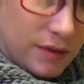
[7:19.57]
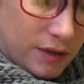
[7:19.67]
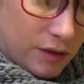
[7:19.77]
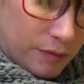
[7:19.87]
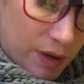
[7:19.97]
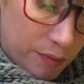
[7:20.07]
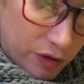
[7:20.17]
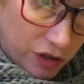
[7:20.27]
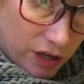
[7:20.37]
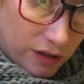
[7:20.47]
Yep, I
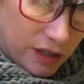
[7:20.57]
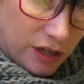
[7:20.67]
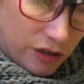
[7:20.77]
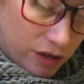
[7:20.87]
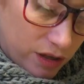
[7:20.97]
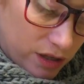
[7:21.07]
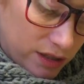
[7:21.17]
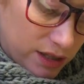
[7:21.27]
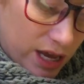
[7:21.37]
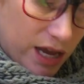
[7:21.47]
pushed down the center and then
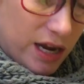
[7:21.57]
slide